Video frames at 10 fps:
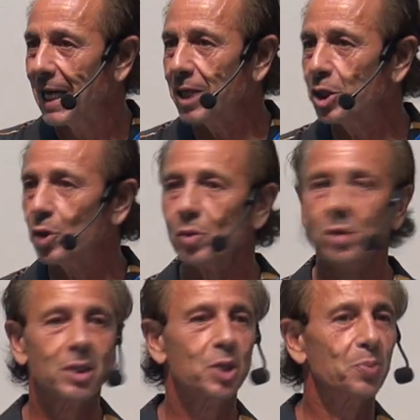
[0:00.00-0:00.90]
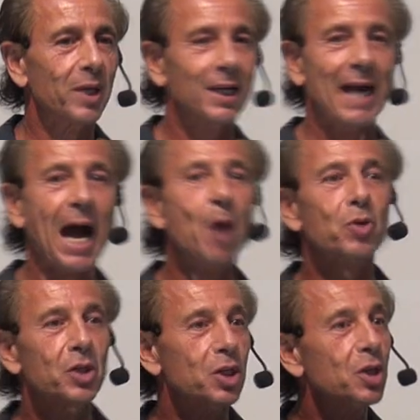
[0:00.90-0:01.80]
And she was explaining how
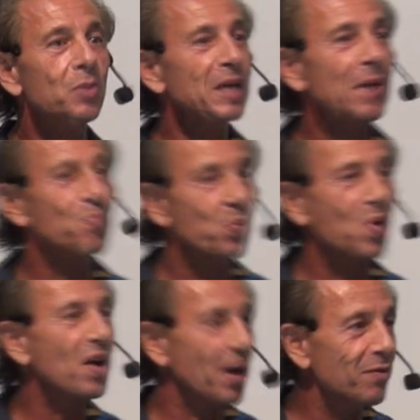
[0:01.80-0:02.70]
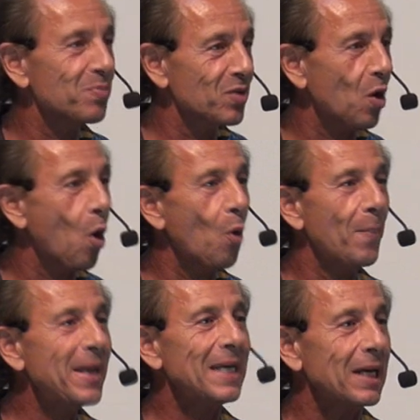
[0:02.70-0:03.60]
she brought the whole
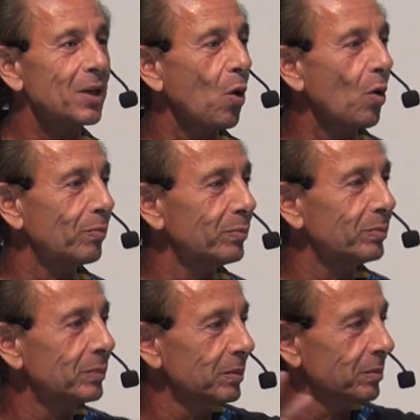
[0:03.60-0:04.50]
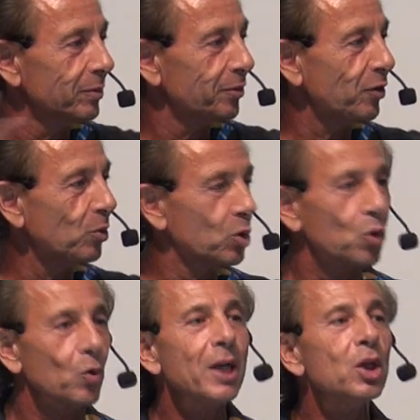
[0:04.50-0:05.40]
media, the whole film
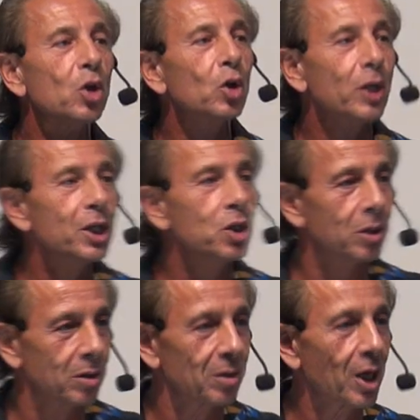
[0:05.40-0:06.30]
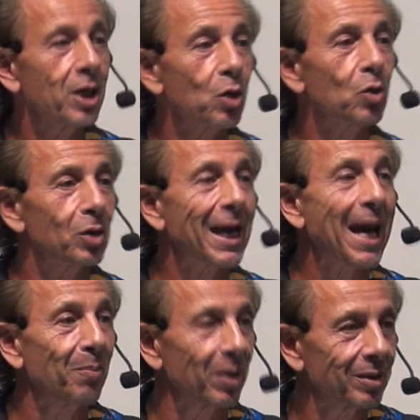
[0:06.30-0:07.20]
crew into her kitchen, into her
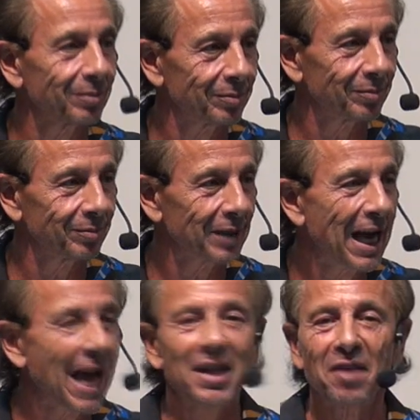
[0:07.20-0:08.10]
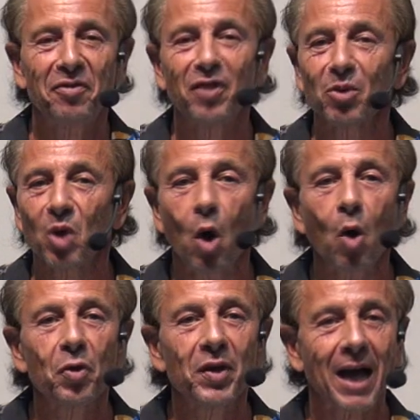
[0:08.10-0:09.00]
lab. And they filmed the
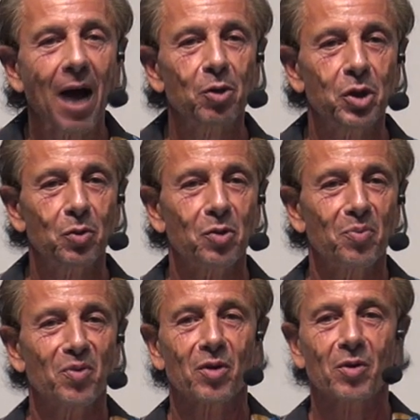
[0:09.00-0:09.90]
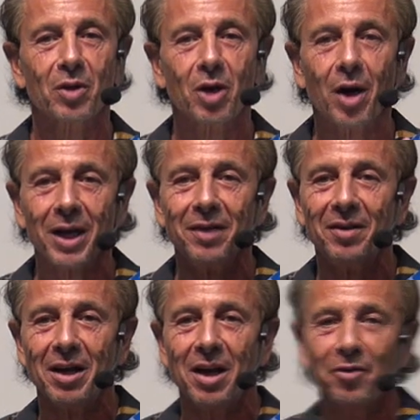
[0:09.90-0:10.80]
whole thing, how she was cutting
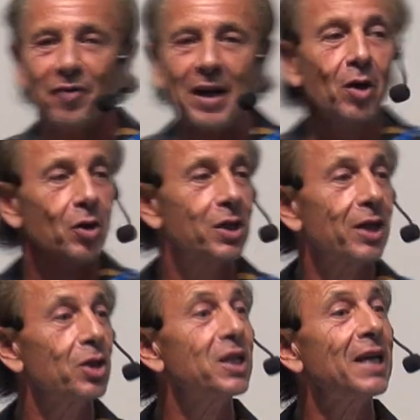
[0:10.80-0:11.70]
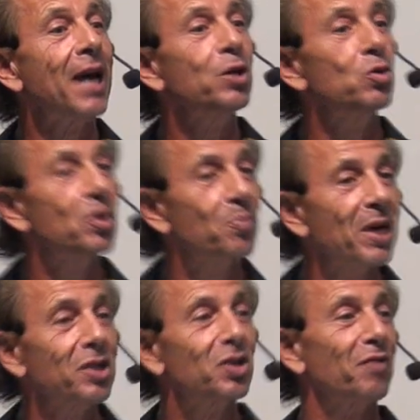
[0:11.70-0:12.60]
fentanyl and saying, see, I use the
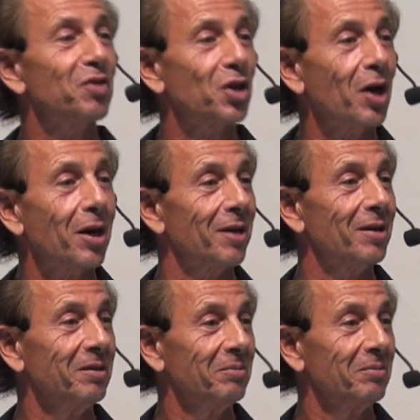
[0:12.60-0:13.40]
best stuff to cut it.